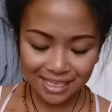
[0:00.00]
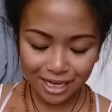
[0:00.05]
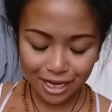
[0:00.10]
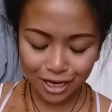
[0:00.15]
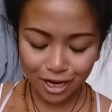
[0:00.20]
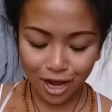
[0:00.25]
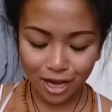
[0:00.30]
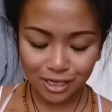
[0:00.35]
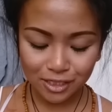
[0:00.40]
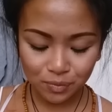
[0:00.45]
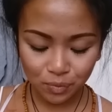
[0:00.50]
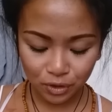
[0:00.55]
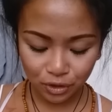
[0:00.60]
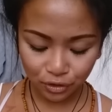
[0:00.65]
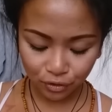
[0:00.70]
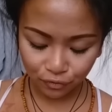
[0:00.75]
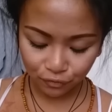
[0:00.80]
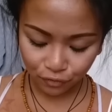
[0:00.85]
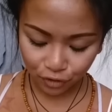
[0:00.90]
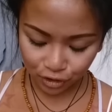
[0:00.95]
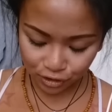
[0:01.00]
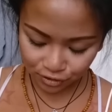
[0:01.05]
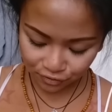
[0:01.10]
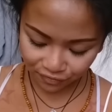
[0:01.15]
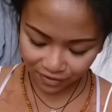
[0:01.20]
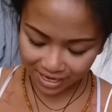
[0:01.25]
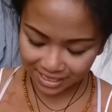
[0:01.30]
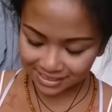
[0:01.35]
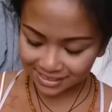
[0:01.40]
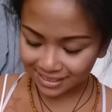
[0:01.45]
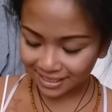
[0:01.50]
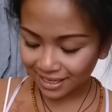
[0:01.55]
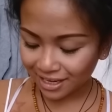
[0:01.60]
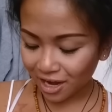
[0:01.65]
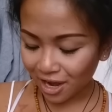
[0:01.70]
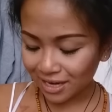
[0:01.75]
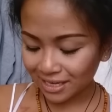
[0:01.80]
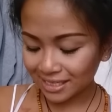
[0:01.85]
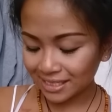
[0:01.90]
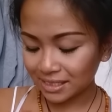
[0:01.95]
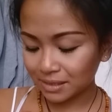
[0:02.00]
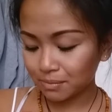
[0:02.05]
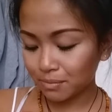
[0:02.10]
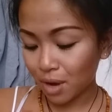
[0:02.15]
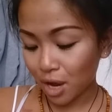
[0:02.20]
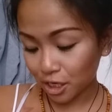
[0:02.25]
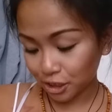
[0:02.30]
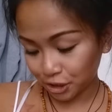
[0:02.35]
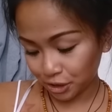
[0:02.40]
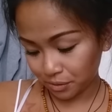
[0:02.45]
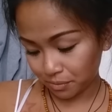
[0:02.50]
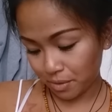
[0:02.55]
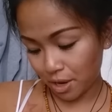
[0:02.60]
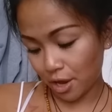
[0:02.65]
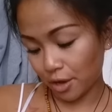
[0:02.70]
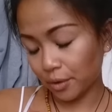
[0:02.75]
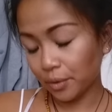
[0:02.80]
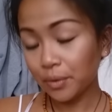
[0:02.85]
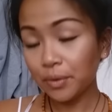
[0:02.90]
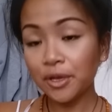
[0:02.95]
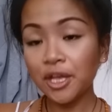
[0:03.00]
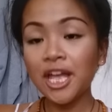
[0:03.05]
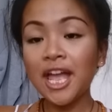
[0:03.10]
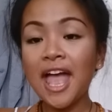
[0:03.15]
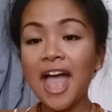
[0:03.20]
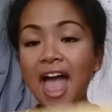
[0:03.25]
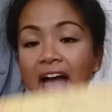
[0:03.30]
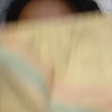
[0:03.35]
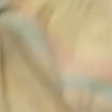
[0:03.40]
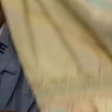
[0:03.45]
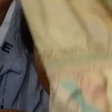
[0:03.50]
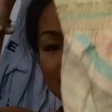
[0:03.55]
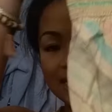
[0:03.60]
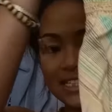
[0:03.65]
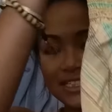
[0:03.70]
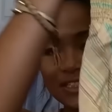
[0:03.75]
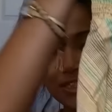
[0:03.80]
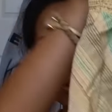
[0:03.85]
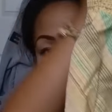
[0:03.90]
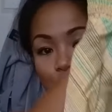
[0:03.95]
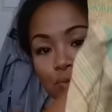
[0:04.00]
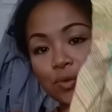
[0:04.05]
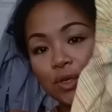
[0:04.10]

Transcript: thing I got is one of the first finds that I got. It is Mossimo, and it is this